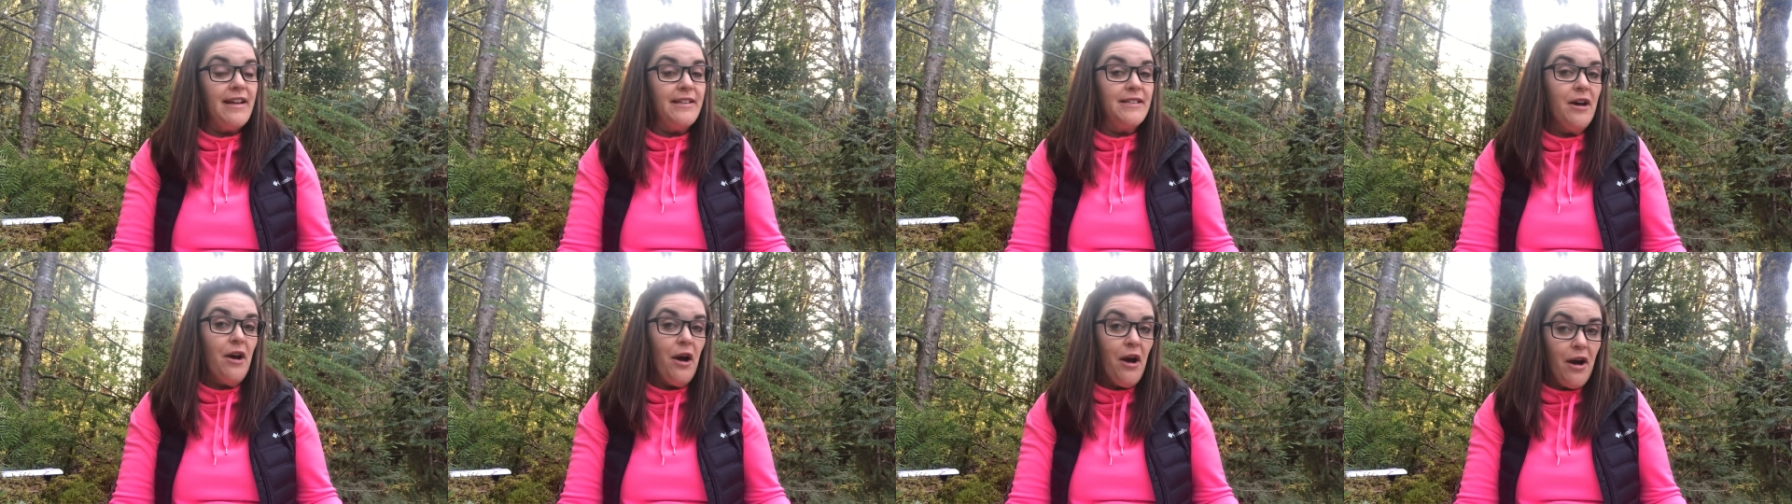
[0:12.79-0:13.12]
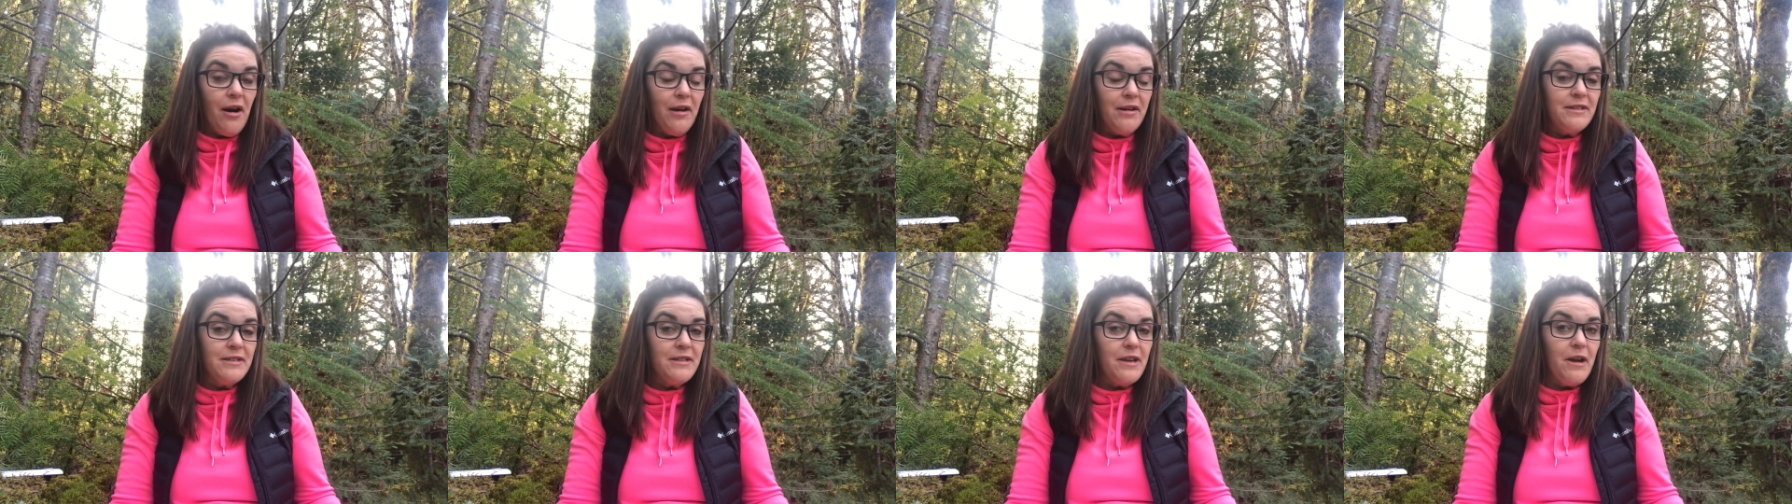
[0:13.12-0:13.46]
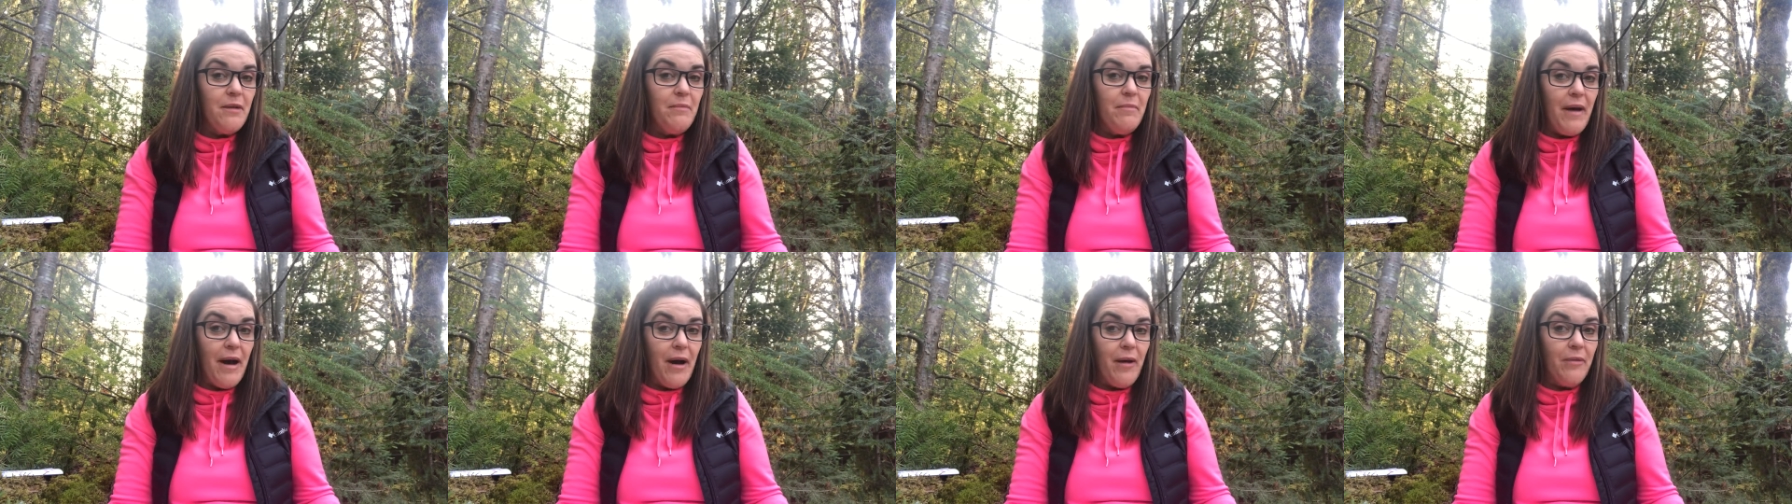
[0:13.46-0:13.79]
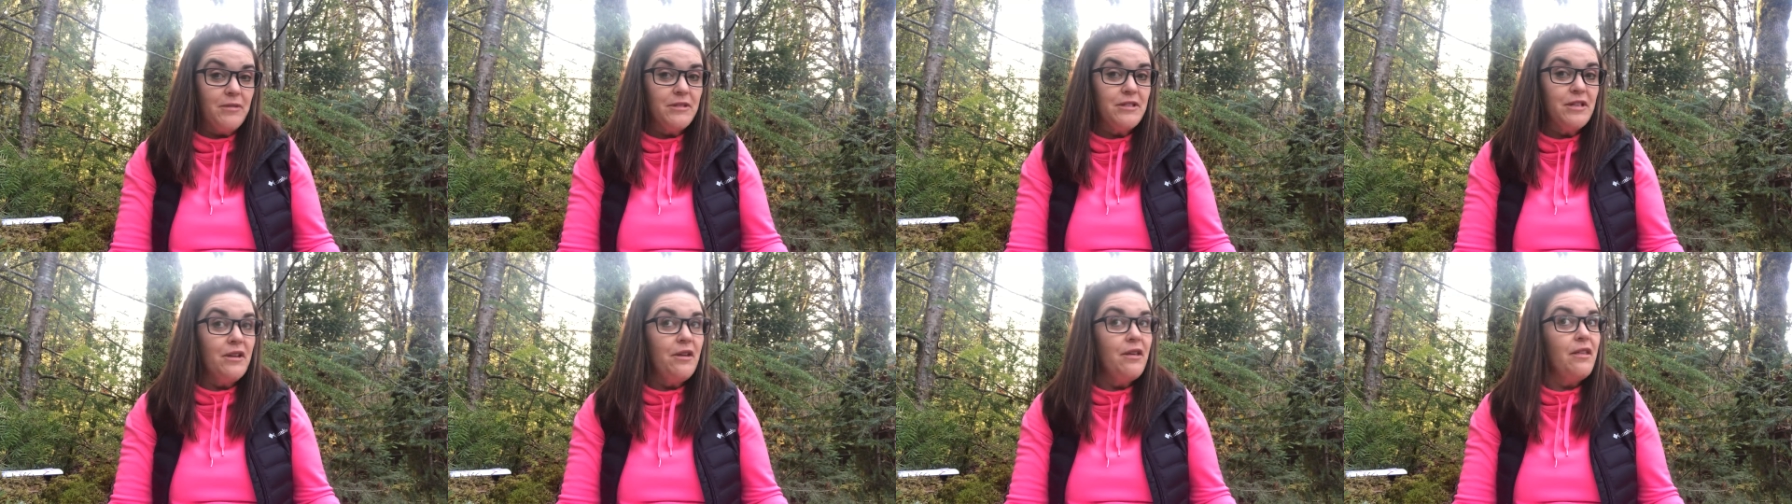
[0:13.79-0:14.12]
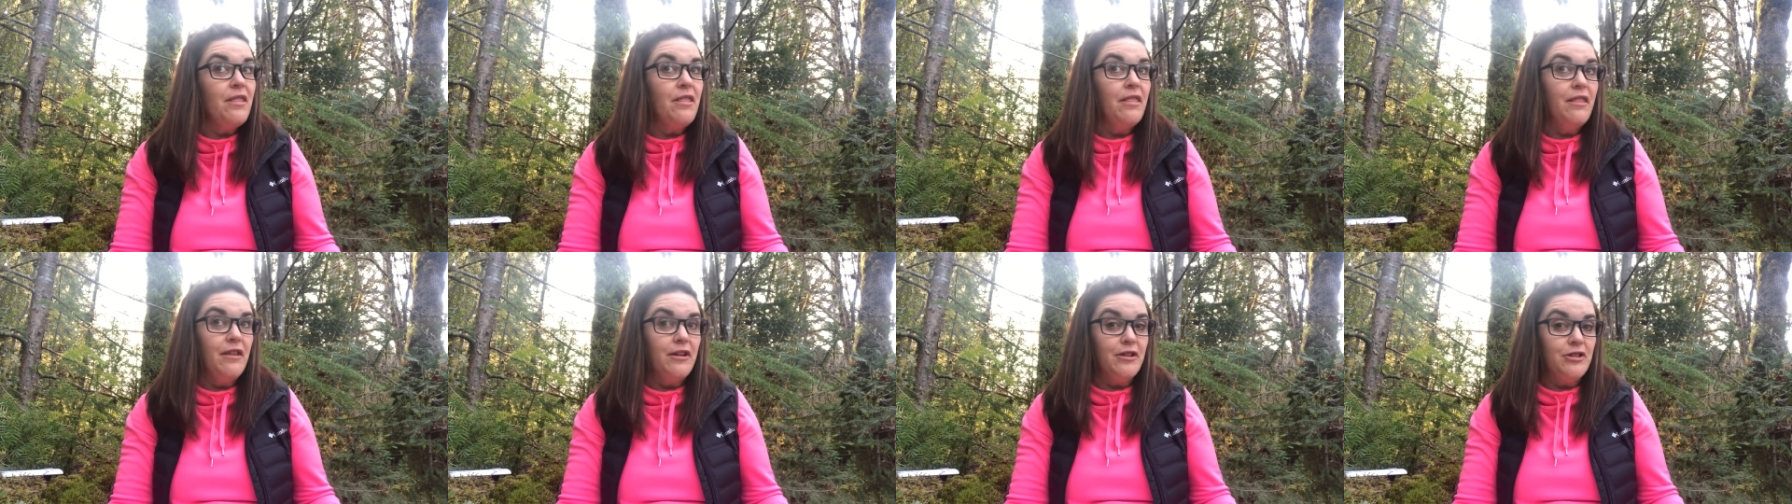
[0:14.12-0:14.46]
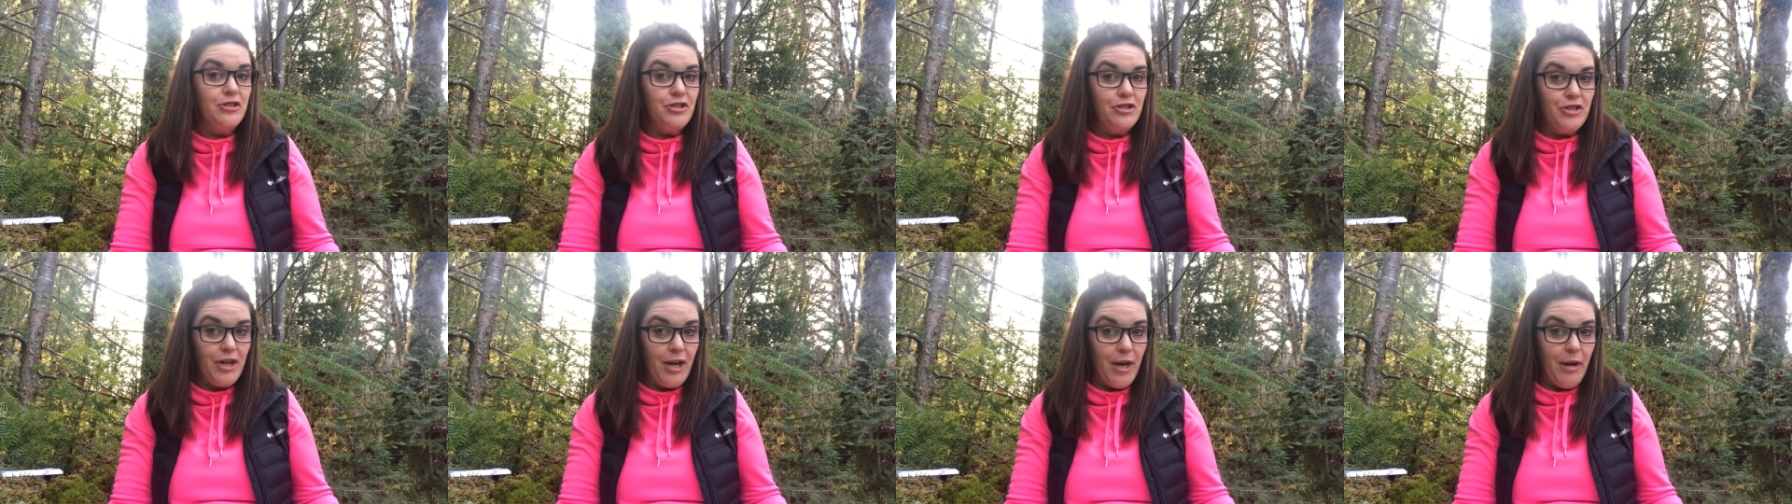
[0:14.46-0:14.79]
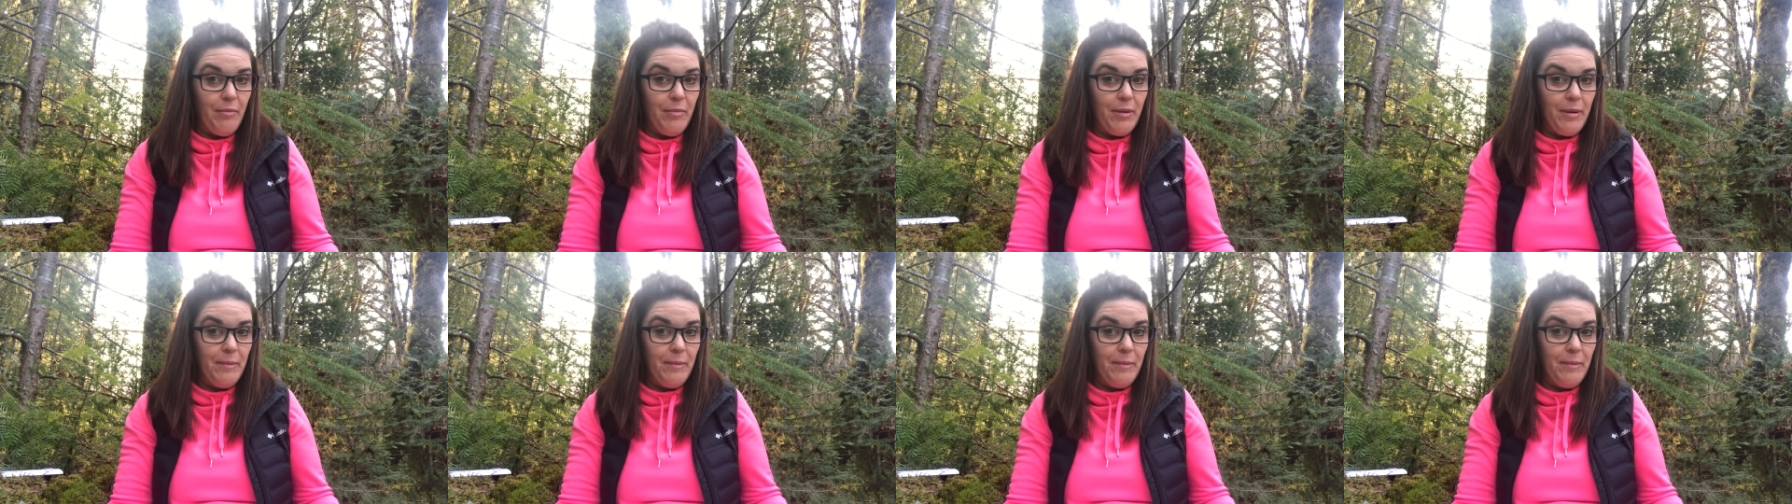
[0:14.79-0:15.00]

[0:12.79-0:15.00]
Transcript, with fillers: talked about the ship,